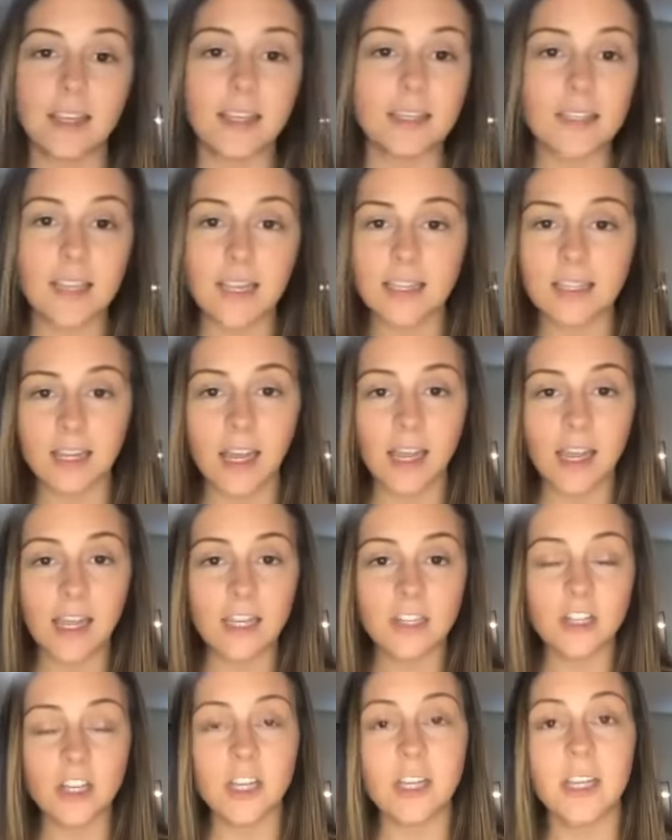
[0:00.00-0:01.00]
It's
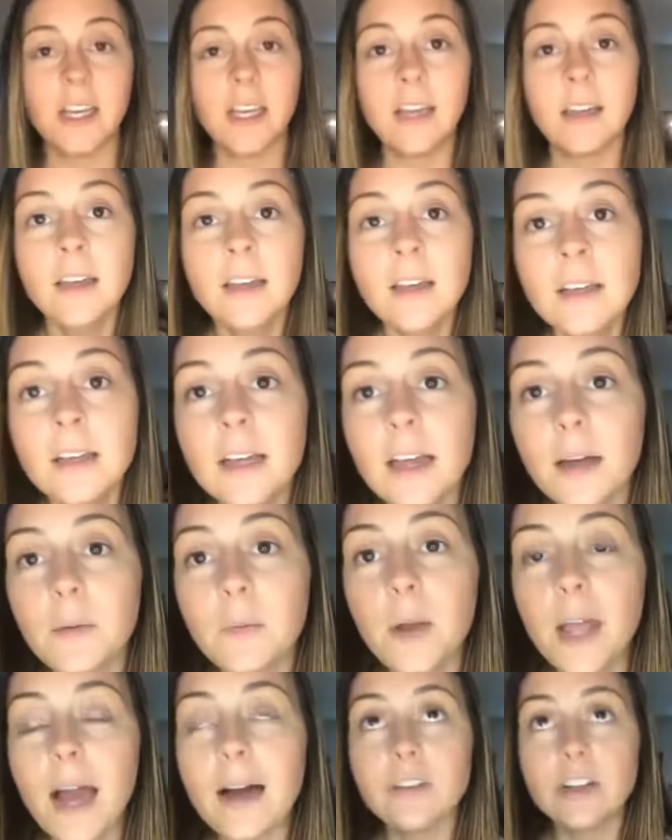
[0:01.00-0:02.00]
anti-aging.
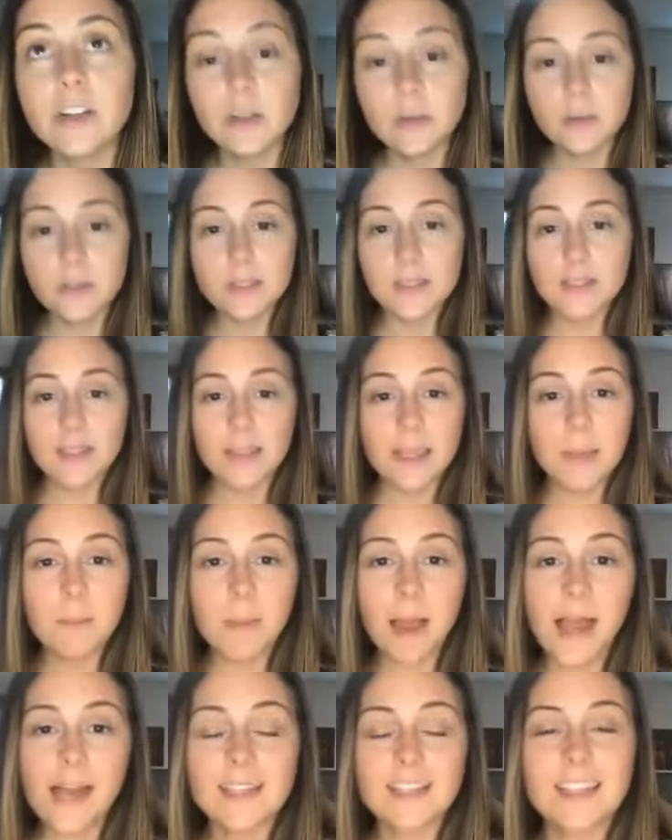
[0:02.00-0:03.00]
We have a new sleep
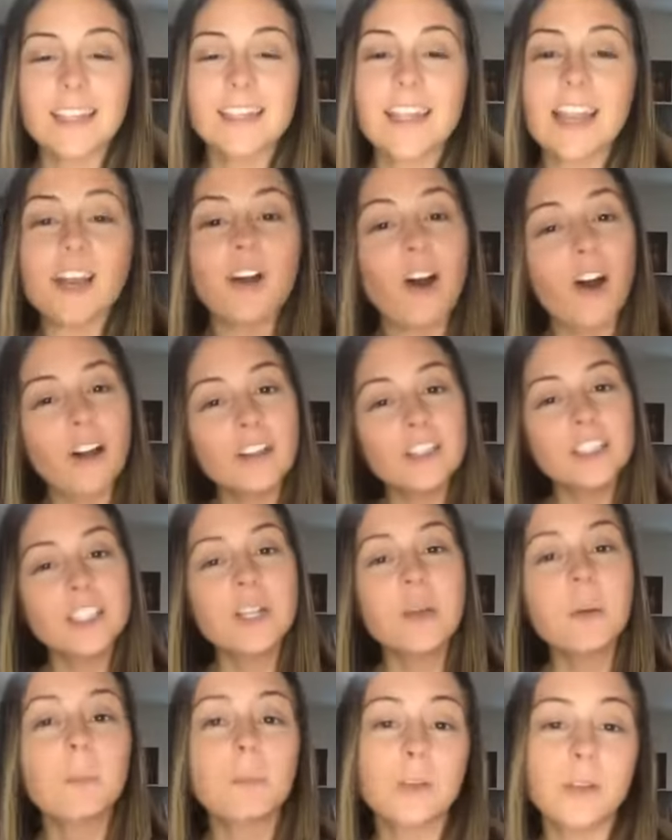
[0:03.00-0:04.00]
mask. It's a
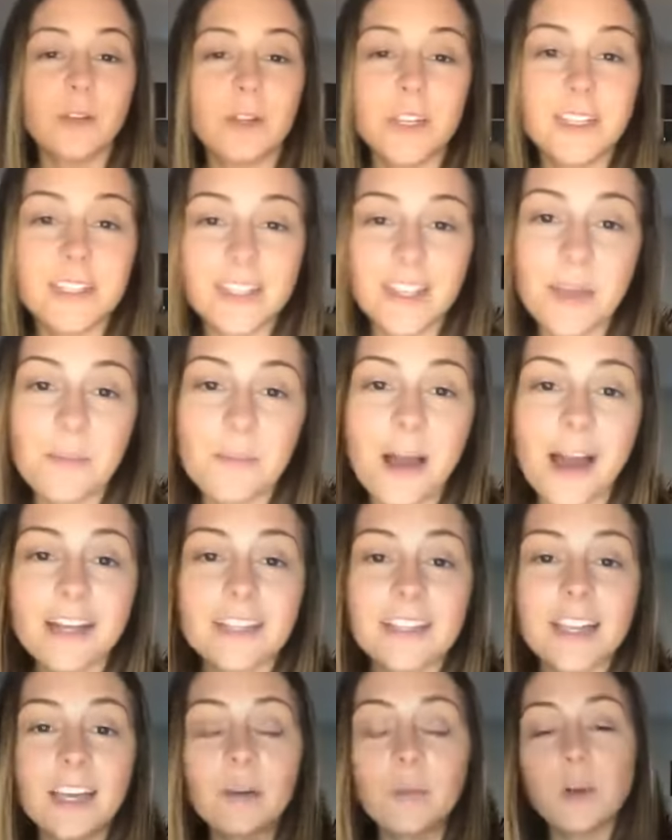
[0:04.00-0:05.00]
collagen beauty sleep
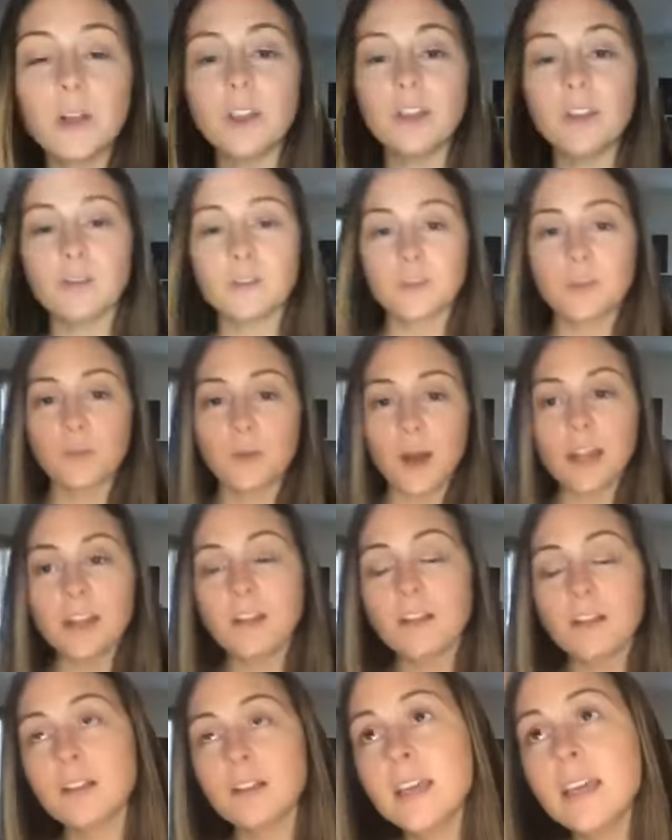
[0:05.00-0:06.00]
mask. And when used
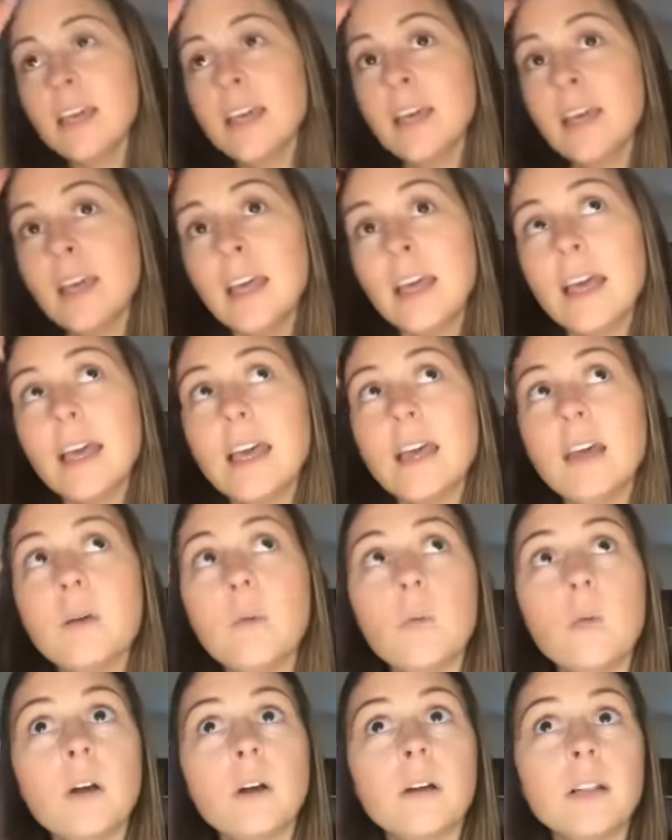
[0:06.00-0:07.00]
regularly, it
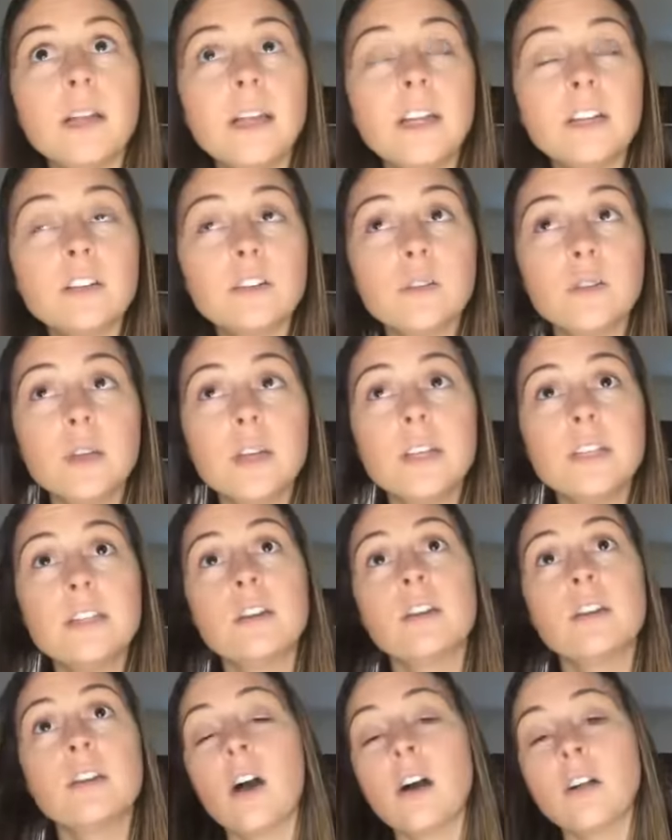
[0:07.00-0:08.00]
will increase
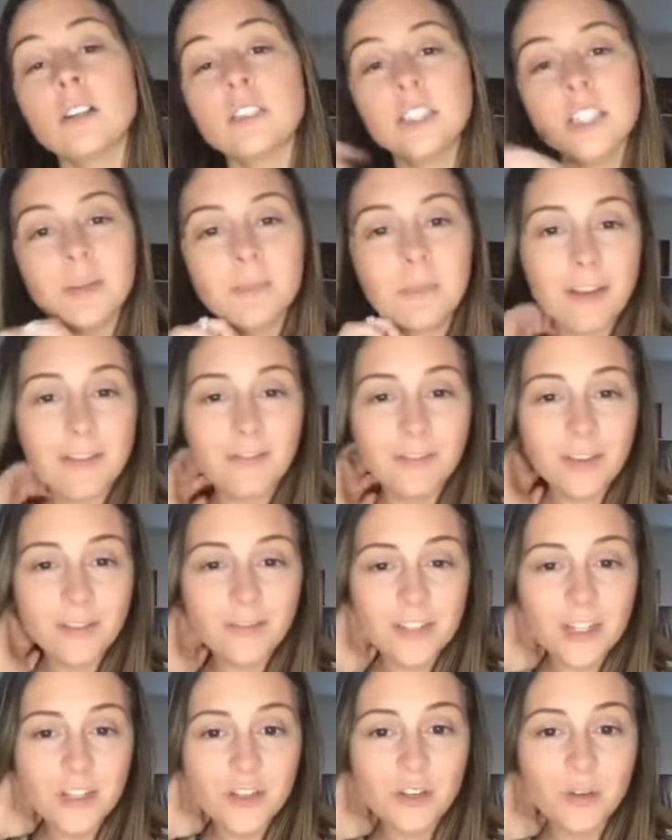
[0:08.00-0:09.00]
your collagen by
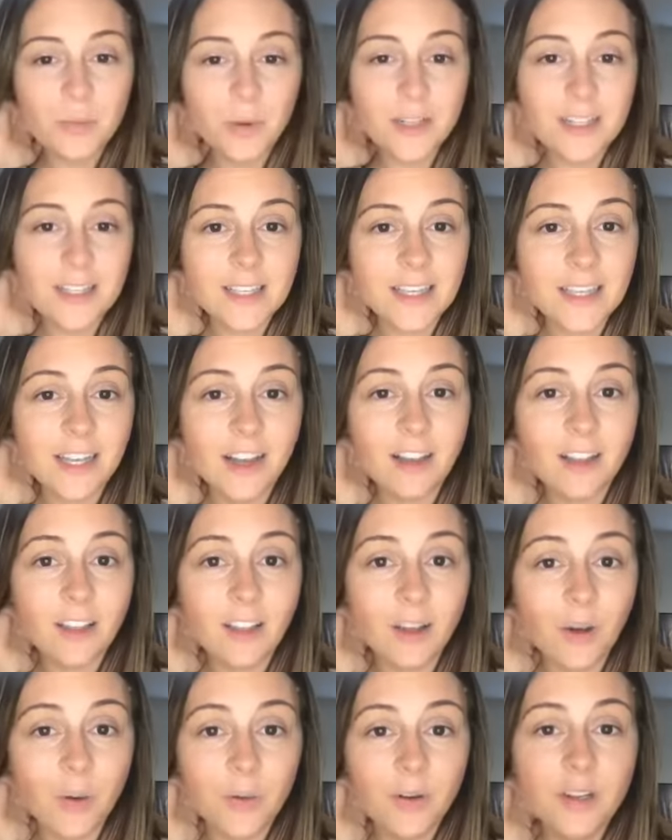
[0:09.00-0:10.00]
52%
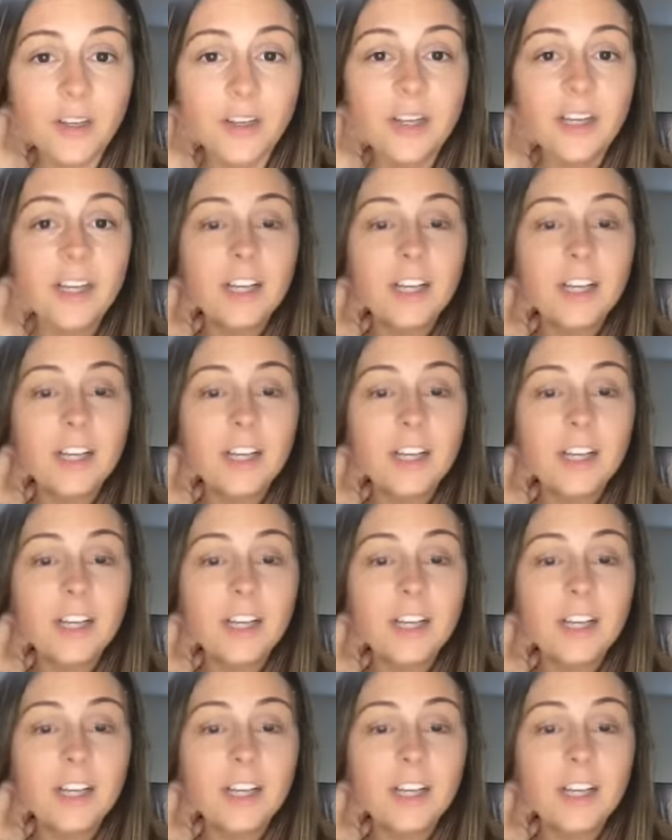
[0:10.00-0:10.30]
alone.